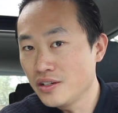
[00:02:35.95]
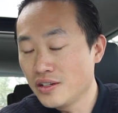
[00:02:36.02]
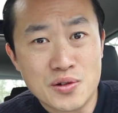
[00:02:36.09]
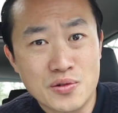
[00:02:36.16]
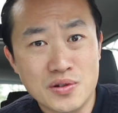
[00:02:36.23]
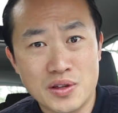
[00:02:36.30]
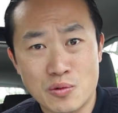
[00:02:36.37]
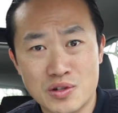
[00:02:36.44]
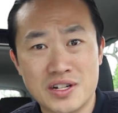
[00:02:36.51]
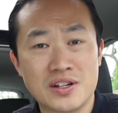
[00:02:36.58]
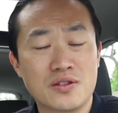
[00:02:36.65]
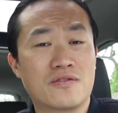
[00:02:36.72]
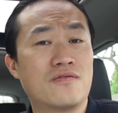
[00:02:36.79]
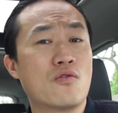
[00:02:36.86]
So there was
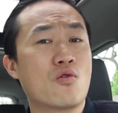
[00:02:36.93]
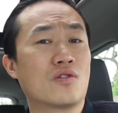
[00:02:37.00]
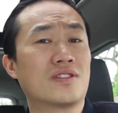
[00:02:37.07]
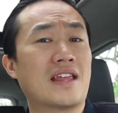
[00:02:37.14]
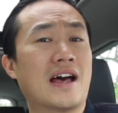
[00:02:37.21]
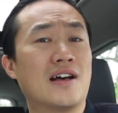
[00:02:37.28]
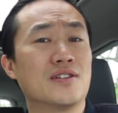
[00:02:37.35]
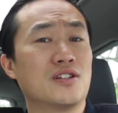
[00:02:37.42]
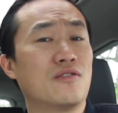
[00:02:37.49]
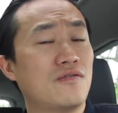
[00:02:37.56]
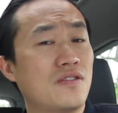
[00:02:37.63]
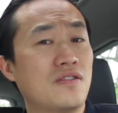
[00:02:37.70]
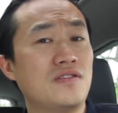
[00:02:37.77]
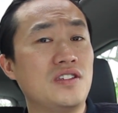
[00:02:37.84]
another four thousand
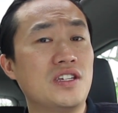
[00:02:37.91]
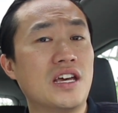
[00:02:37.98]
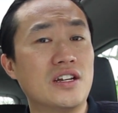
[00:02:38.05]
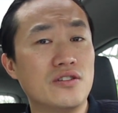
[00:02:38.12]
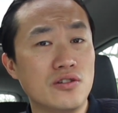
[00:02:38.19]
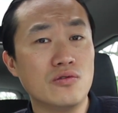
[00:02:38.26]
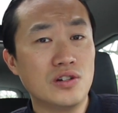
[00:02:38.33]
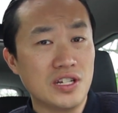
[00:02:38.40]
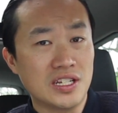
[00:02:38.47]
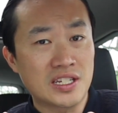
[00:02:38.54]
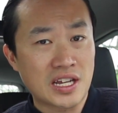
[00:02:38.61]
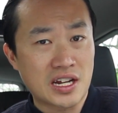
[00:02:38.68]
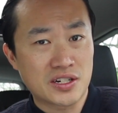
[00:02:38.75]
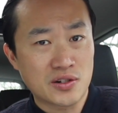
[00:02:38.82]
fifty-eight new
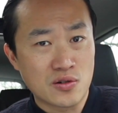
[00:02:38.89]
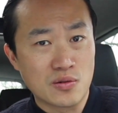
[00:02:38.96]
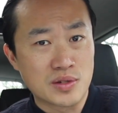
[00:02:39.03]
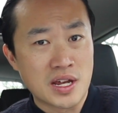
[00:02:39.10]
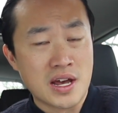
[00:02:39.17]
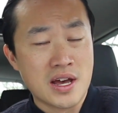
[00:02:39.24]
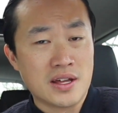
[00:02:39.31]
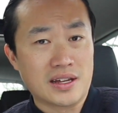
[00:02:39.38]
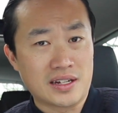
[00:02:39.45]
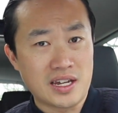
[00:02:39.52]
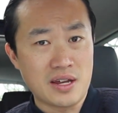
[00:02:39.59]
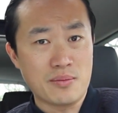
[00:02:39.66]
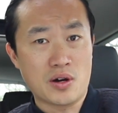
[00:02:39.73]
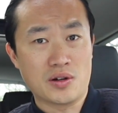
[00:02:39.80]
detached homes that
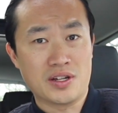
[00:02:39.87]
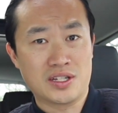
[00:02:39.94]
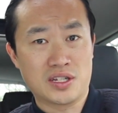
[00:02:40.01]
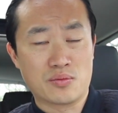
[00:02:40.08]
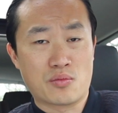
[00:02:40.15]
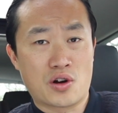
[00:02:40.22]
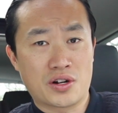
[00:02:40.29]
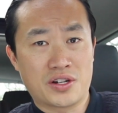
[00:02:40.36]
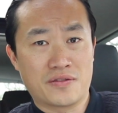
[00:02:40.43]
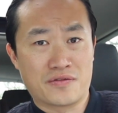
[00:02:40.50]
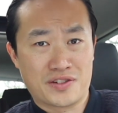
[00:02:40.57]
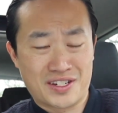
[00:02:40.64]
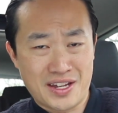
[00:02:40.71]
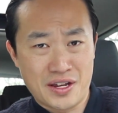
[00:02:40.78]
came out into the market
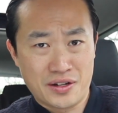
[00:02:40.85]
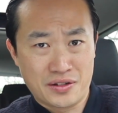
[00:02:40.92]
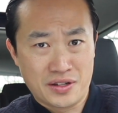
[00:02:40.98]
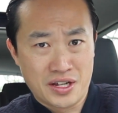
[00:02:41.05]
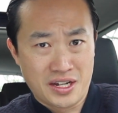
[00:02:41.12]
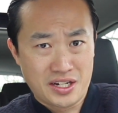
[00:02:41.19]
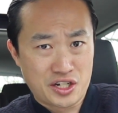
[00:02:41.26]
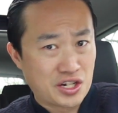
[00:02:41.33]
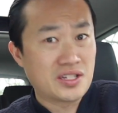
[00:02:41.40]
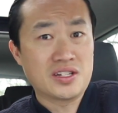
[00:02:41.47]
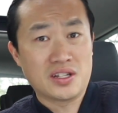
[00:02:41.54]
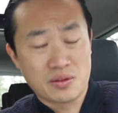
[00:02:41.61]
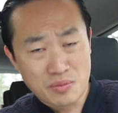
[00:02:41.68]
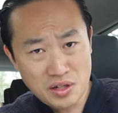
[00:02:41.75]
for sale
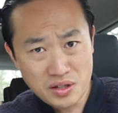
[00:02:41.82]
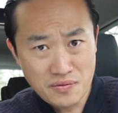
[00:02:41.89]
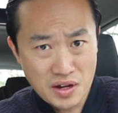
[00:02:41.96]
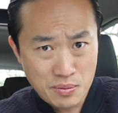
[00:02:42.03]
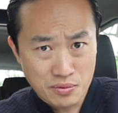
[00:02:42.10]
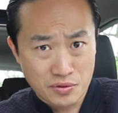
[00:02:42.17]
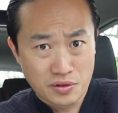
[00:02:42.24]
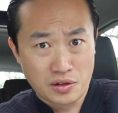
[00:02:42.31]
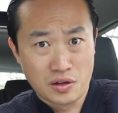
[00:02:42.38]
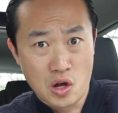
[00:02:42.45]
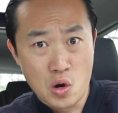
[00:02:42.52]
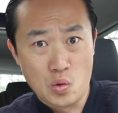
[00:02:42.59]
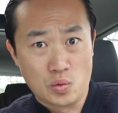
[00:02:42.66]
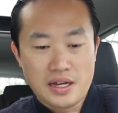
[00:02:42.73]
just in the month of April
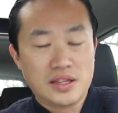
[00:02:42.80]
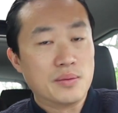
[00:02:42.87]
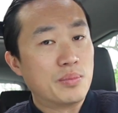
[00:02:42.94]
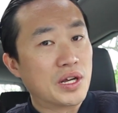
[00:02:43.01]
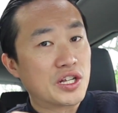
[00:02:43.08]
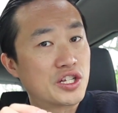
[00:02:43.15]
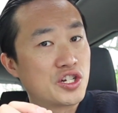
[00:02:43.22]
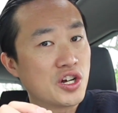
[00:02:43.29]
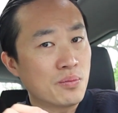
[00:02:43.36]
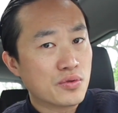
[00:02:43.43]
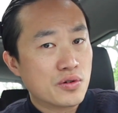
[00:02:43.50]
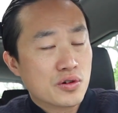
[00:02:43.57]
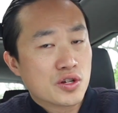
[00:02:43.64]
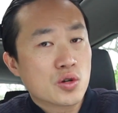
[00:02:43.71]
alone. And the biggest
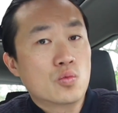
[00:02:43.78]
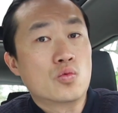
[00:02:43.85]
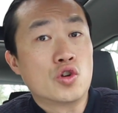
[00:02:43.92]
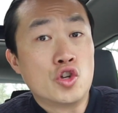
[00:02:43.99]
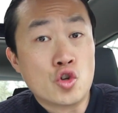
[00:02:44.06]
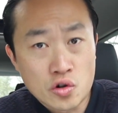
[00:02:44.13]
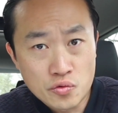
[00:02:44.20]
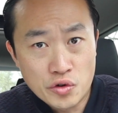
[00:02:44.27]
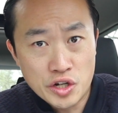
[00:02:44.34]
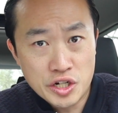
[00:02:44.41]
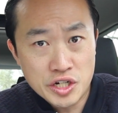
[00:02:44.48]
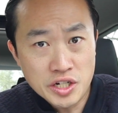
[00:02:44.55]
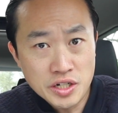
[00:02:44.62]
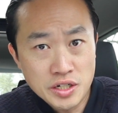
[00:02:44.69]
jumpers were York
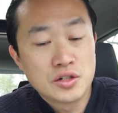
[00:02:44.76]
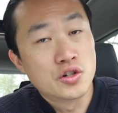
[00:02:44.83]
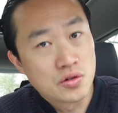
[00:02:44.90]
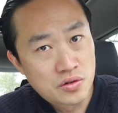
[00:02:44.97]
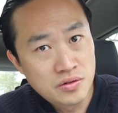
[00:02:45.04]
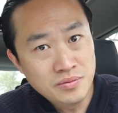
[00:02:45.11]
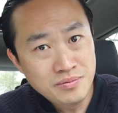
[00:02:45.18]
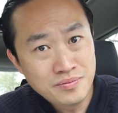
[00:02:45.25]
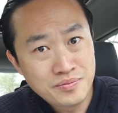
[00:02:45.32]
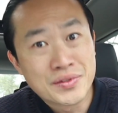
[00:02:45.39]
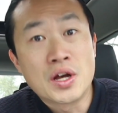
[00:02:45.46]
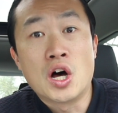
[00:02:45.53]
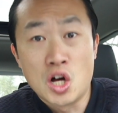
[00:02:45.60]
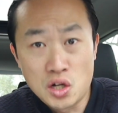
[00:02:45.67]
Region, Durham,
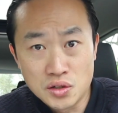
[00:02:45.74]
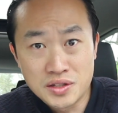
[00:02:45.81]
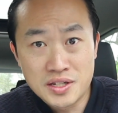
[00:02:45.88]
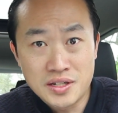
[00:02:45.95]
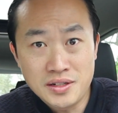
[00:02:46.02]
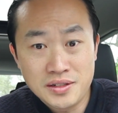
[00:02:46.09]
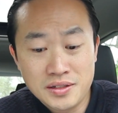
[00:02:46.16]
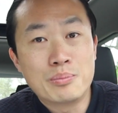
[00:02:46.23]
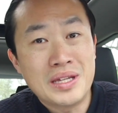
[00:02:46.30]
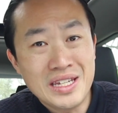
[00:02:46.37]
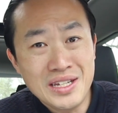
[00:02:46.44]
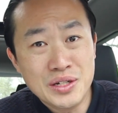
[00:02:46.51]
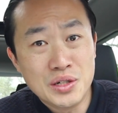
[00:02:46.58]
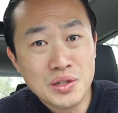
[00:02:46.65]
Halton,
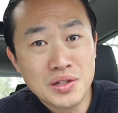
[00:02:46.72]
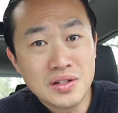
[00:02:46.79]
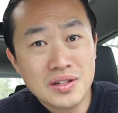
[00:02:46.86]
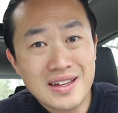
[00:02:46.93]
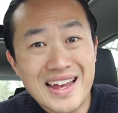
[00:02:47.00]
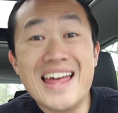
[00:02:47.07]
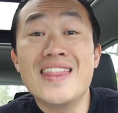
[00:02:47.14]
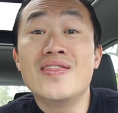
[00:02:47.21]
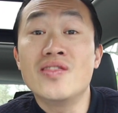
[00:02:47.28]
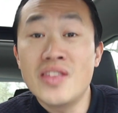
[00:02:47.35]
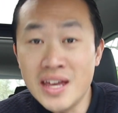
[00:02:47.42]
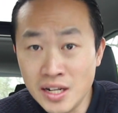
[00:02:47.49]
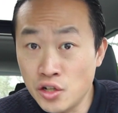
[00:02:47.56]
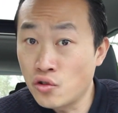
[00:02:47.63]
Peel,
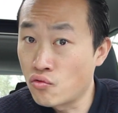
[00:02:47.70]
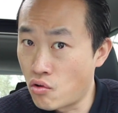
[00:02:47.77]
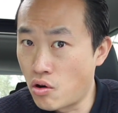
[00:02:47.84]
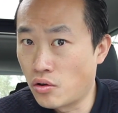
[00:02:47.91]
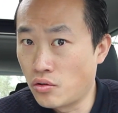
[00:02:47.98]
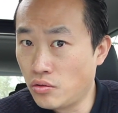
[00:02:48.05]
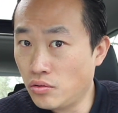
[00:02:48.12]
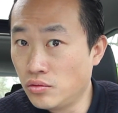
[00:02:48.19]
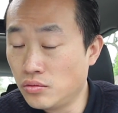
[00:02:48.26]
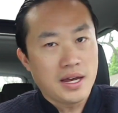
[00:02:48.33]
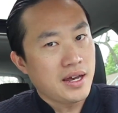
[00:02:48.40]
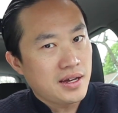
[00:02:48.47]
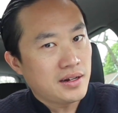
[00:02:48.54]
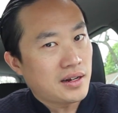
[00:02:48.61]
and then Toronto.
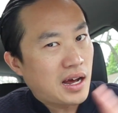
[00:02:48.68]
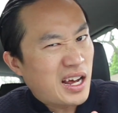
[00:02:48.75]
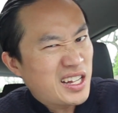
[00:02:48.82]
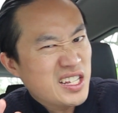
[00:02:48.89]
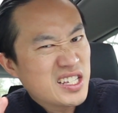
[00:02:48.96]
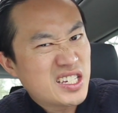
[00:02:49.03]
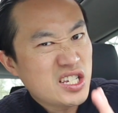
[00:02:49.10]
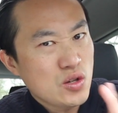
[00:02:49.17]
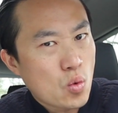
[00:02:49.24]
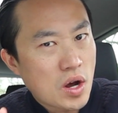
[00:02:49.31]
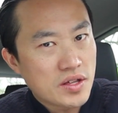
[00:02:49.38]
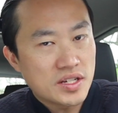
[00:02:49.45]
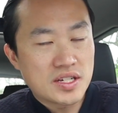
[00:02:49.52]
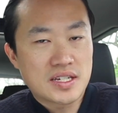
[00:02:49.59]
And I can see
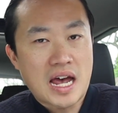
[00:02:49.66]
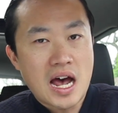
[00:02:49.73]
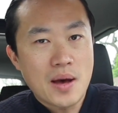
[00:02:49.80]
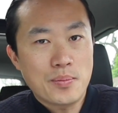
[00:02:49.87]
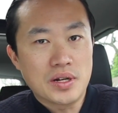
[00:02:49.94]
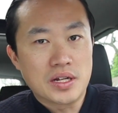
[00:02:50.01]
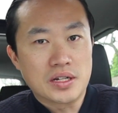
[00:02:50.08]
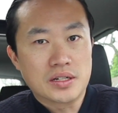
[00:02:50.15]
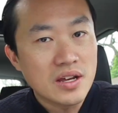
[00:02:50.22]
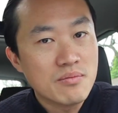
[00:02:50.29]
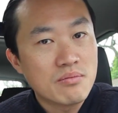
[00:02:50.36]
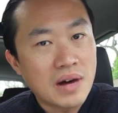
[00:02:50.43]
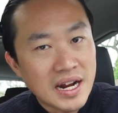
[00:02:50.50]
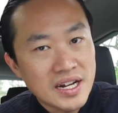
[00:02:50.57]
why this is happening.
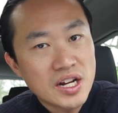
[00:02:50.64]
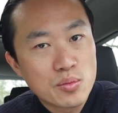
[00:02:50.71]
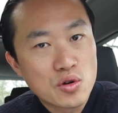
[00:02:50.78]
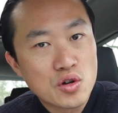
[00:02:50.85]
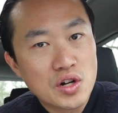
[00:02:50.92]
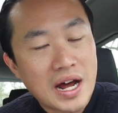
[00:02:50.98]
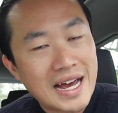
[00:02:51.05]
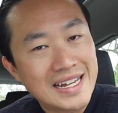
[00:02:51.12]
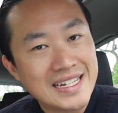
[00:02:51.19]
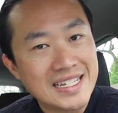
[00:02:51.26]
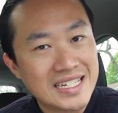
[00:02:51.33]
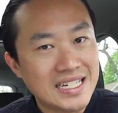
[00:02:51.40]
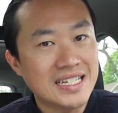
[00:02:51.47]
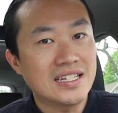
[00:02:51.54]
In my neighborhood, I
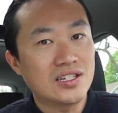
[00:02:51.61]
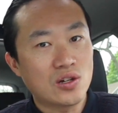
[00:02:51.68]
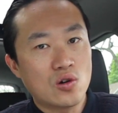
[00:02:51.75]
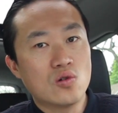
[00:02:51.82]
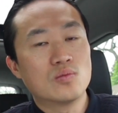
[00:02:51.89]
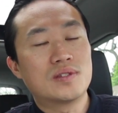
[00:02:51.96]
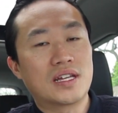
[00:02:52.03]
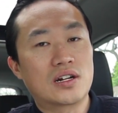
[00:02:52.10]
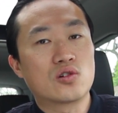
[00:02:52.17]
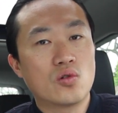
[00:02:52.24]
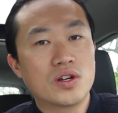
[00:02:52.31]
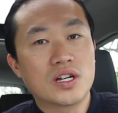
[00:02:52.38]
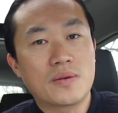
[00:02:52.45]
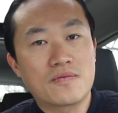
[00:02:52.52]
can see these homes that are
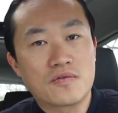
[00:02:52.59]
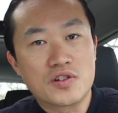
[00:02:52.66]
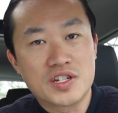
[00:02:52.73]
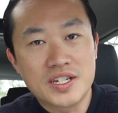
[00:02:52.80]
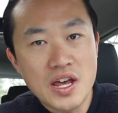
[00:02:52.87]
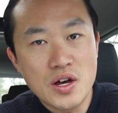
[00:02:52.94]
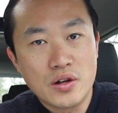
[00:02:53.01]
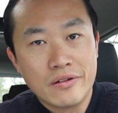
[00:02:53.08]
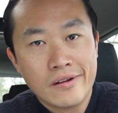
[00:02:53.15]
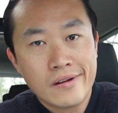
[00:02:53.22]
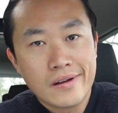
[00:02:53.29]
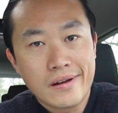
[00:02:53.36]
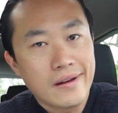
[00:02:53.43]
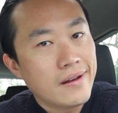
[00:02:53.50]
going up for sale
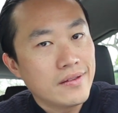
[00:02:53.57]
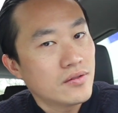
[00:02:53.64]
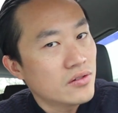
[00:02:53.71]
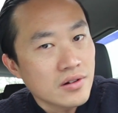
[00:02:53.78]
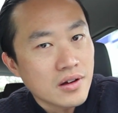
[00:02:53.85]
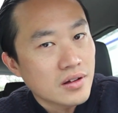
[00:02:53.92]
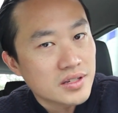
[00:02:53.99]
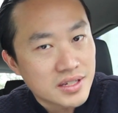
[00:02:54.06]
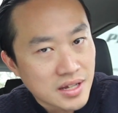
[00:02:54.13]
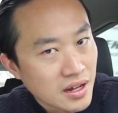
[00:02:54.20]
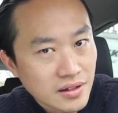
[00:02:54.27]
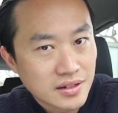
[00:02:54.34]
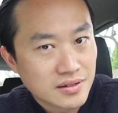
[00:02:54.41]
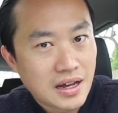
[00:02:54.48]
and they're not
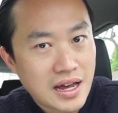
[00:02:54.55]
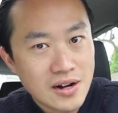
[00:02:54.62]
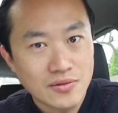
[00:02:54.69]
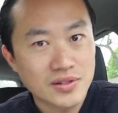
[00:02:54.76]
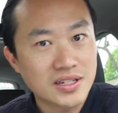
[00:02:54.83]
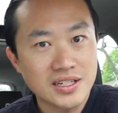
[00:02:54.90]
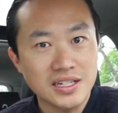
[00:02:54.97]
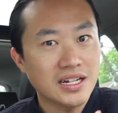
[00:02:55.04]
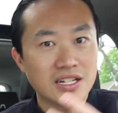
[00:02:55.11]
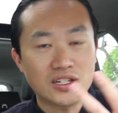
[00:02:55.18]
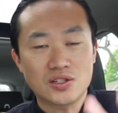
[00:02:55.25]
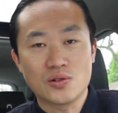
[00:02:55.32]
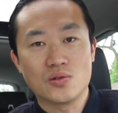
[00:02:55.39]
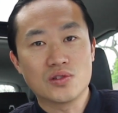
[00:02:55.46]
selling. I don't see
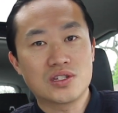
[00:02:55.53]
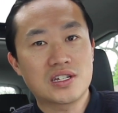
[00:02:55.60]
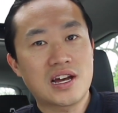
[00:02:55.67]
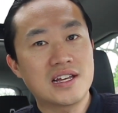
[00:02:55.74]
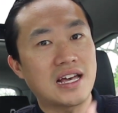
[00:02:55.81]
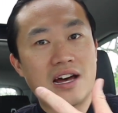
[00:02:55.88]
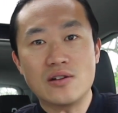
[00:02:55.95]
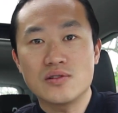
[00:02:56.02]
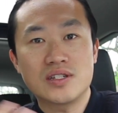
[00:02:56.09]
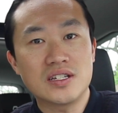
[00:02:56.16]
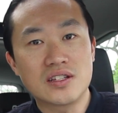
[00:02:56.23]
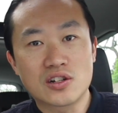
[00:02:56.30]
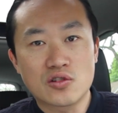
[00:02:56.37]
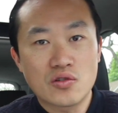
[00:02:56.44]
any sold signs. I don't
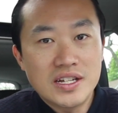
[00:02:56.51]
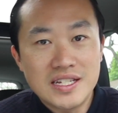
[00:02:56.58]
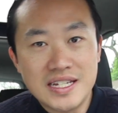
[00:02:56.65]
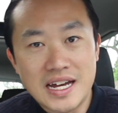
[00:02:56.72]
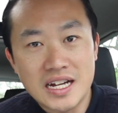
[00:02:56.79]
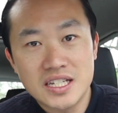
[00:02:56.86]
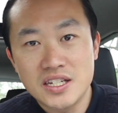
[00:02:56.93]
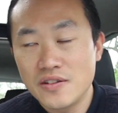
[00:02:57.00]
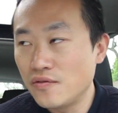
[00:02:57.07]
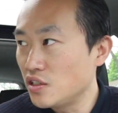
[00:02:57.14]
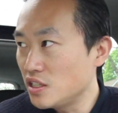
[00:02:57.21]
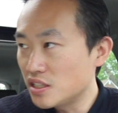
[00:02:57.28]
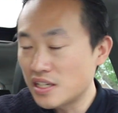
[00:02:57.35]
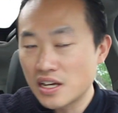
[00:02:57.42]
see the crazy
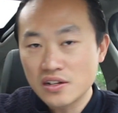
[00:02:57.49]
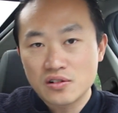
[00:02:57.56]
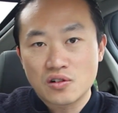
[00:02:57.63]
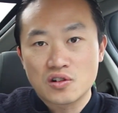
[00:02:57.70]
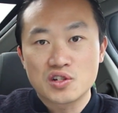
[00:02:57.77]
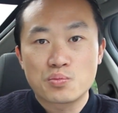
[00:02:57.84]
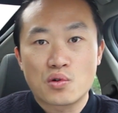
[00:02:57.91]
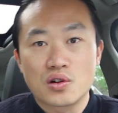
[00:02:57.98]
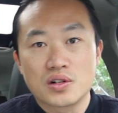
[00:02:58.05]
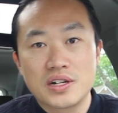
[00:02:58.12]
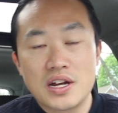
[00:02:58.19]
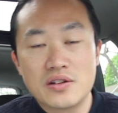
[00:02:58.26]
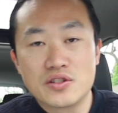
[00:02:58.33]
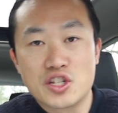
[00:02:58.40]
activity, ten cars
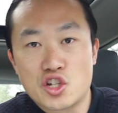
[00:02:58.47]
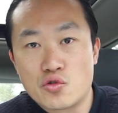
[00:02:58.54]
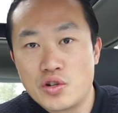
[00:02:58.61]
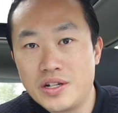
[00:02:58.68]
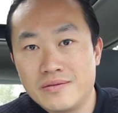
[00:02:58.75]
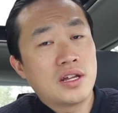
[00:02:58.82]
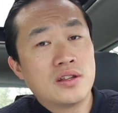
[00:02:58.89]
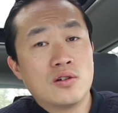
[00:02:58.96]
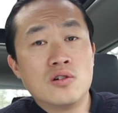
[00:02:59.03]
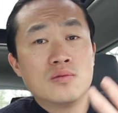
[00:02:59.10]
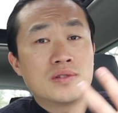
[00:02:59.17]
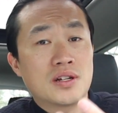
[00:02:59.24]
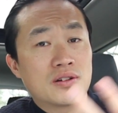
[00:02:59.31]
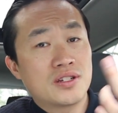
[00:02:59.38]
parked down the street, and the
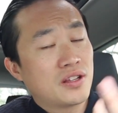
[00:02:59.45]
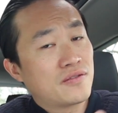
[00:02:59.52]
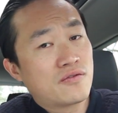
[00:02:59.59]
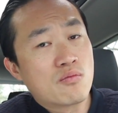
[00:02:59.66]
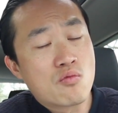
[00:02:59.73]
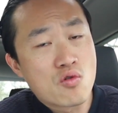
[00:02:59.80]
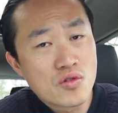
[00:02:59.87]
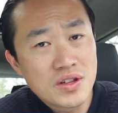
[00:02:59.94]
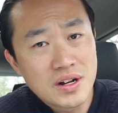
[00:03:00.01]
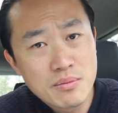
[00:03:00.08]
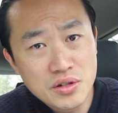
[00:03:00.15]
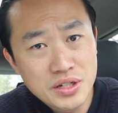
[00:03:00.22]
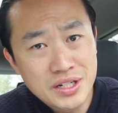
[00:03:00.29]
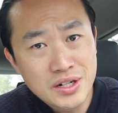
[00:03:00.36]
homes that are selling for more than a
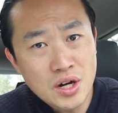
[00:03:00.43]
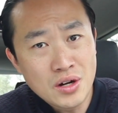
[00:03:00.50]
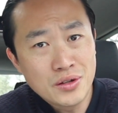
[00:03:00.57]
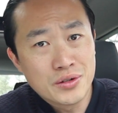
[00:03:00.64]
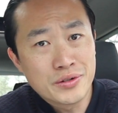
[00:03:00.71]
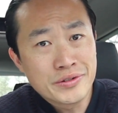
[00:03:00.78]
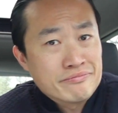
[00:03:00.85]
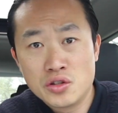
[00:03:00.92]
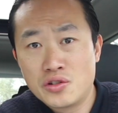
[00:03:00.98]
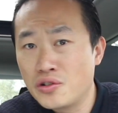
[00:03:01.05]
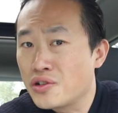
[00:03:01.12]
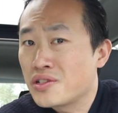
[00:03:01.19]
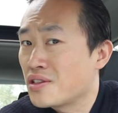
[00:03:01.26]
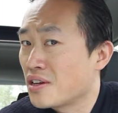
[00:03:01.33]
million dollars,
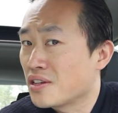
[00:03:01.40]
they're just